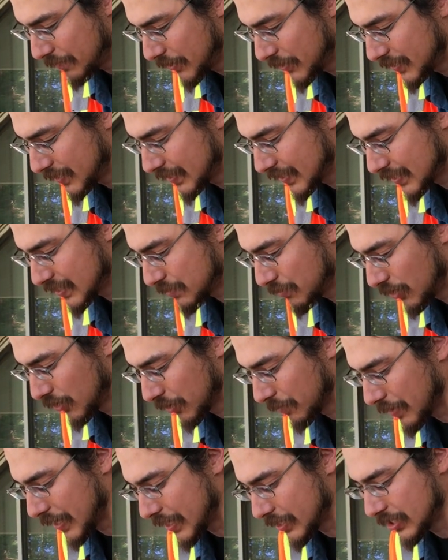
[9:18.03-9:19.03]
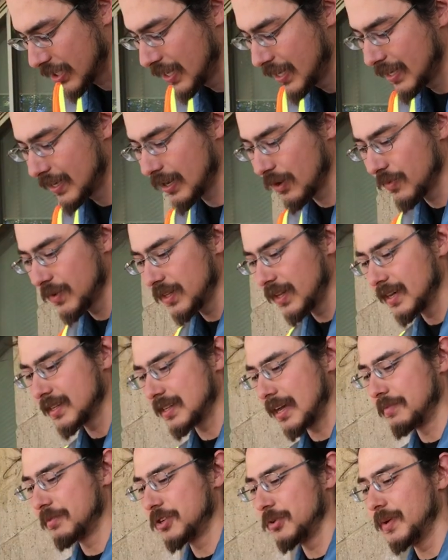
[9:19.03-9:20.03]
up using this smaller patch. Now
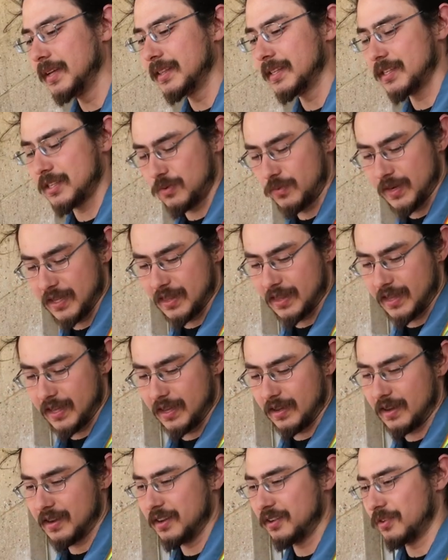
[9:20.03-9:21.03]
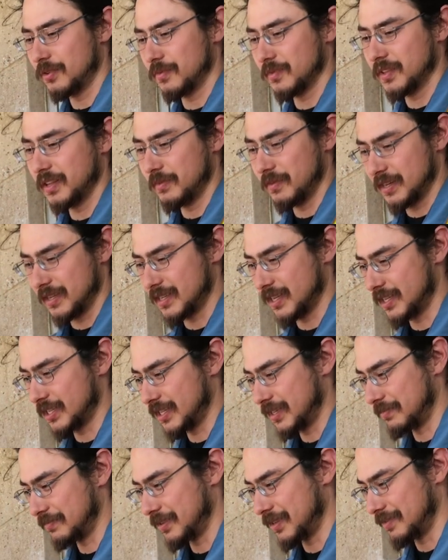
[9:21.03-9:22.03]
realize I'm doing this with the, and you don't really want to
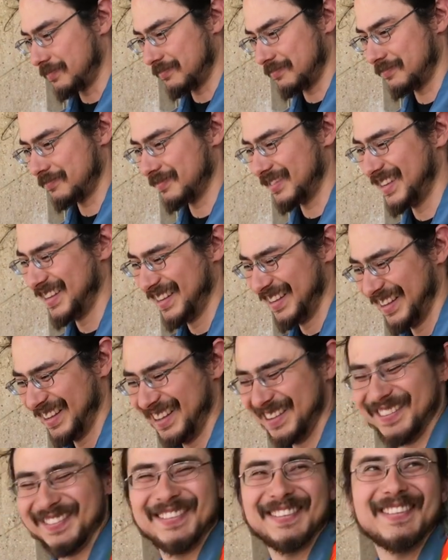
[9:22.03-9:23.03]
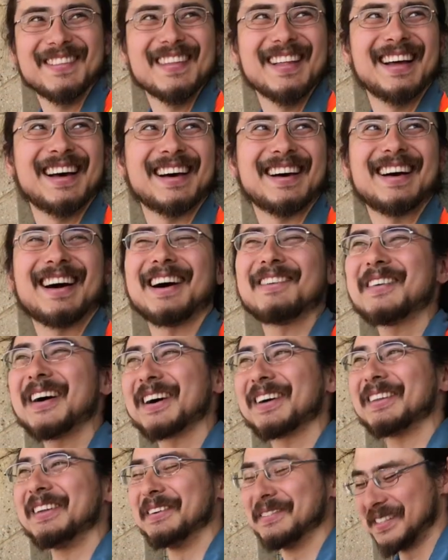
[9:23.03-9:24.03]
touch it, but I've
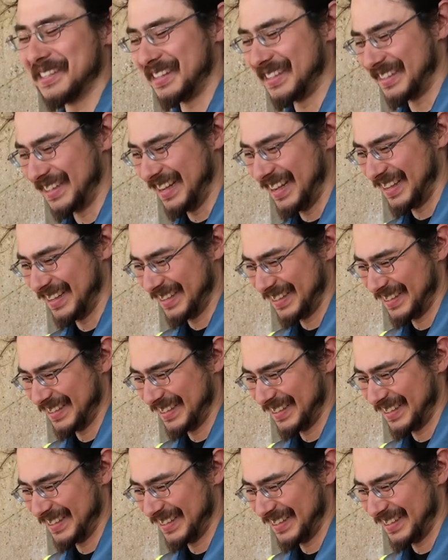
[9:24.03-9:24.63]
got gloves on.